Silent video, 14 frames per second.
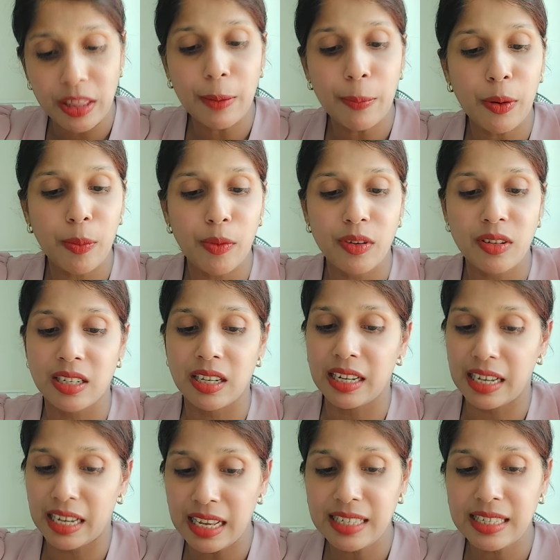proposal
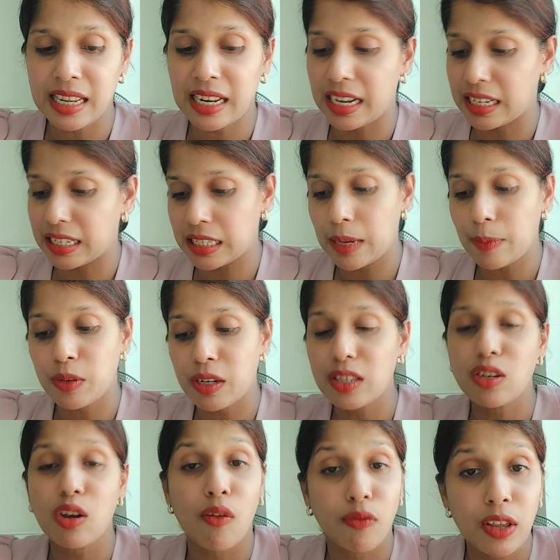is an acceptance
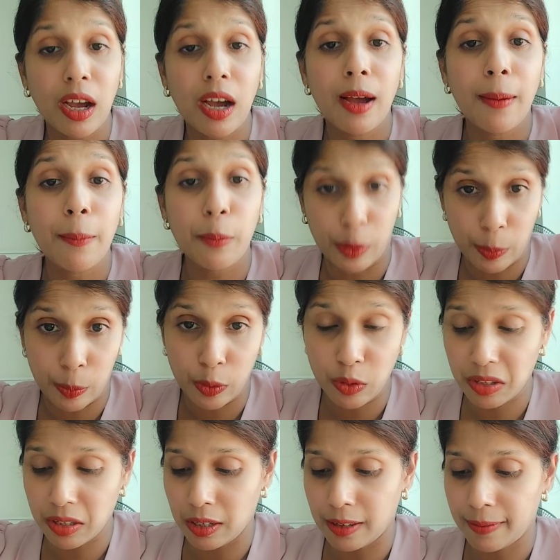of the
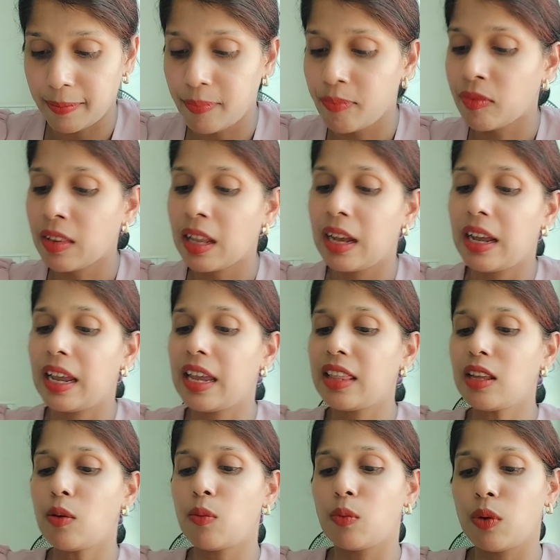proposal. In
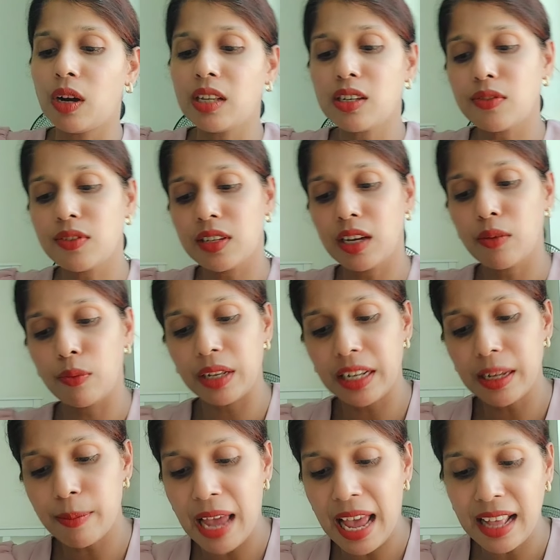the words of Sir
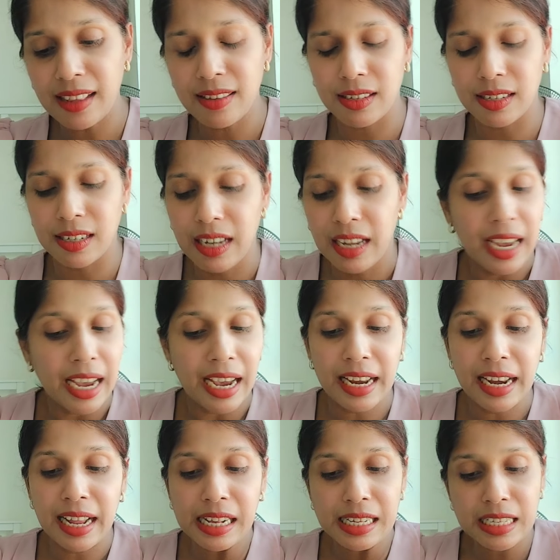William Anson, an
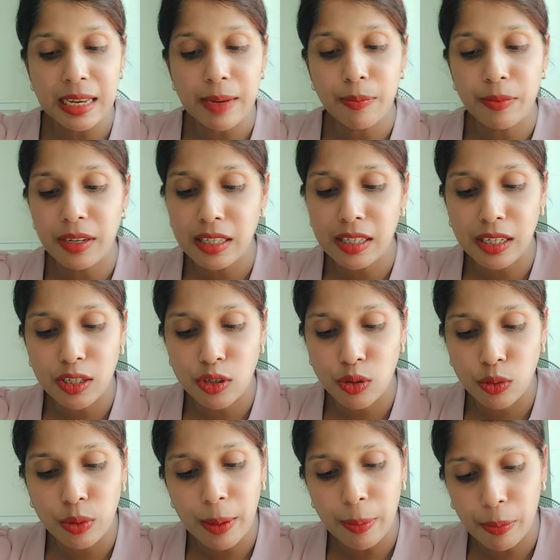acceptance is
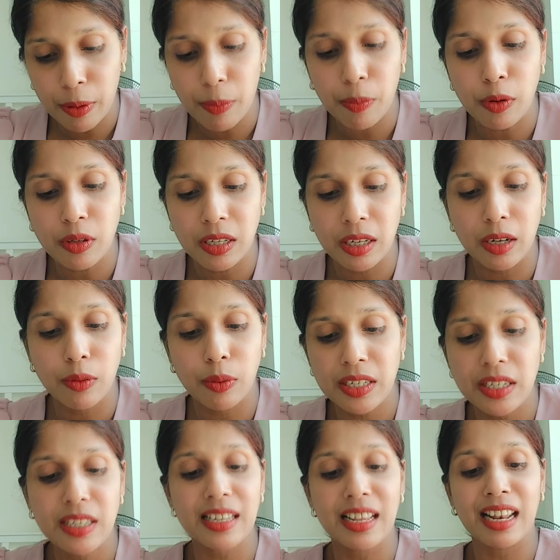to a proposal which
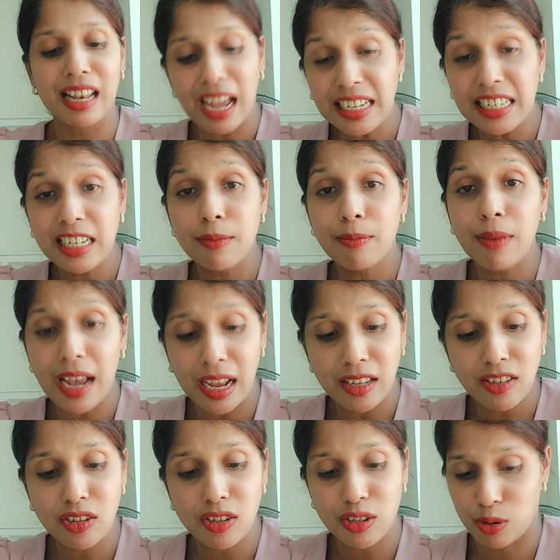is a lighted match
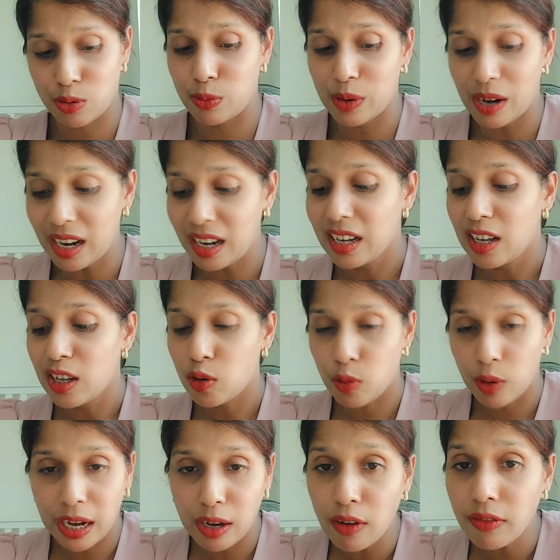is to a
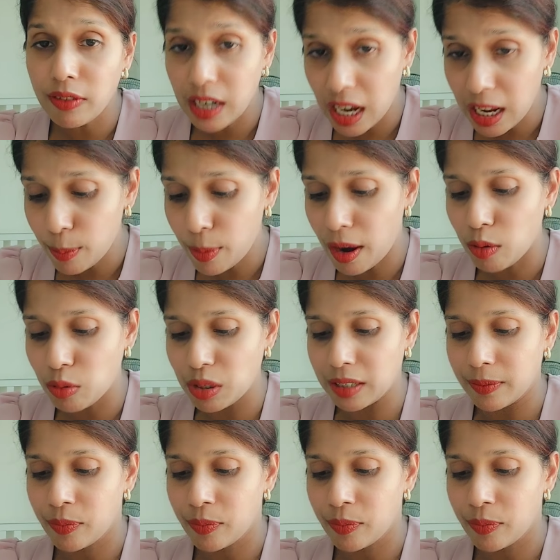train of gunpowder.